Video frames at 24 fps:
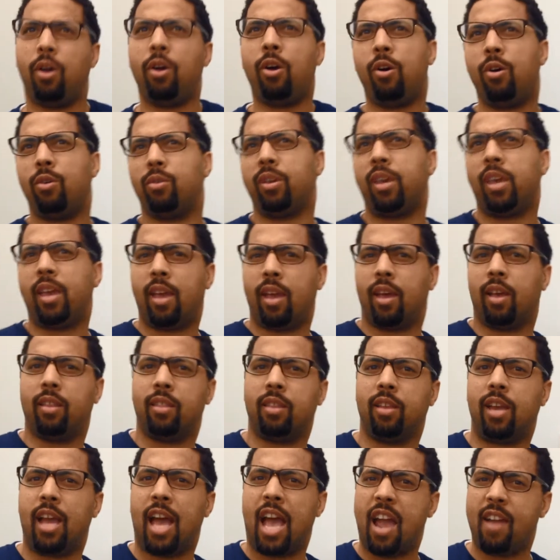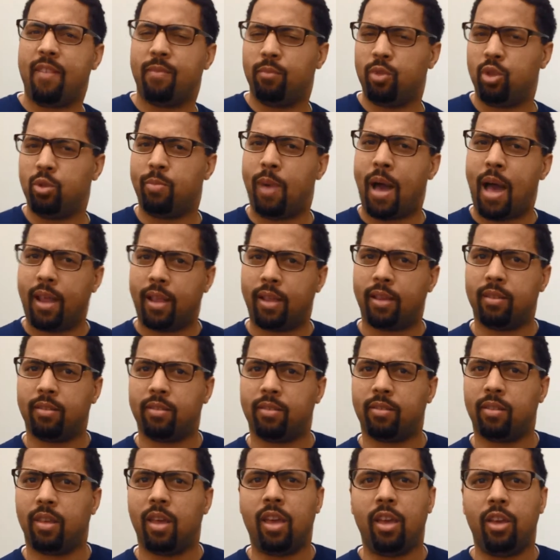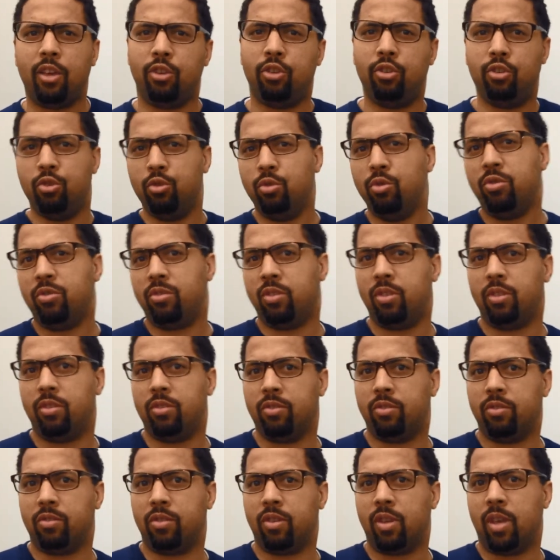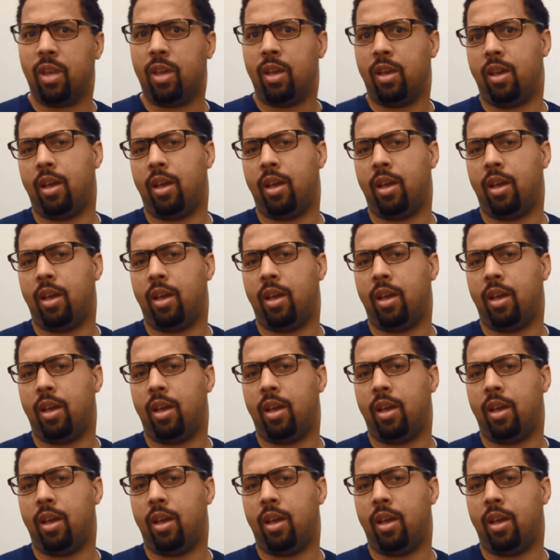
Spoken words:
Oh, yeah, the guy from robotics uses